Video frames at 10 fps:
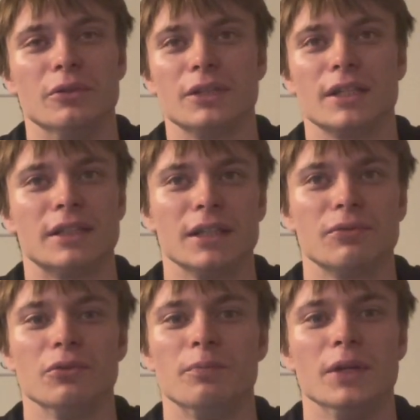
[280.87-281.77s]

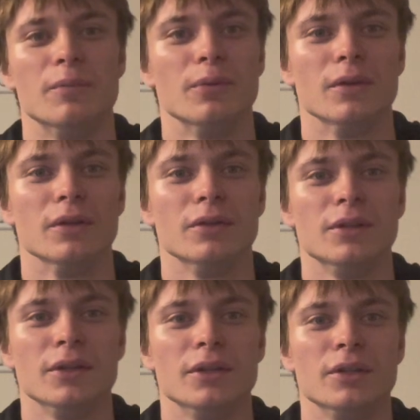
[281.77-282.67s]
successful people
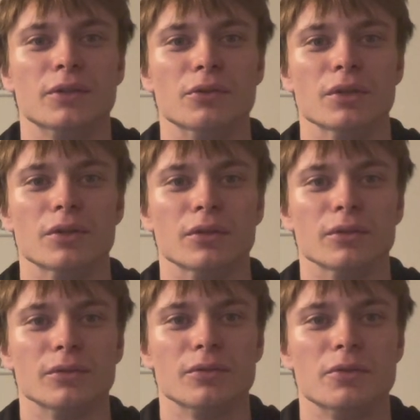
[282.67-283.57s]

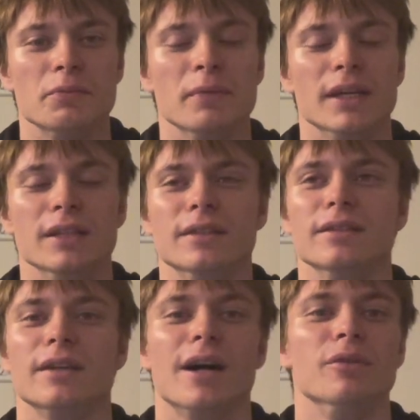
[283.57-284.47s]
who made
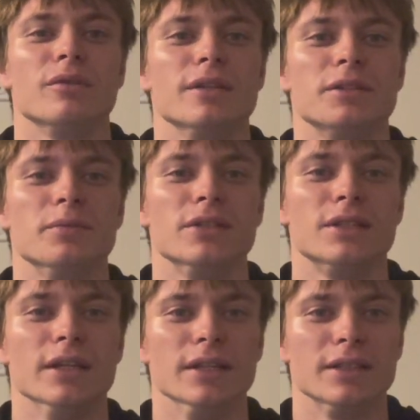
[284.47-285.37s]
countless
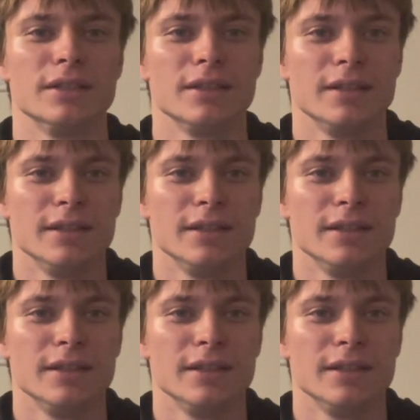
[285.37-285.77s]
mistakes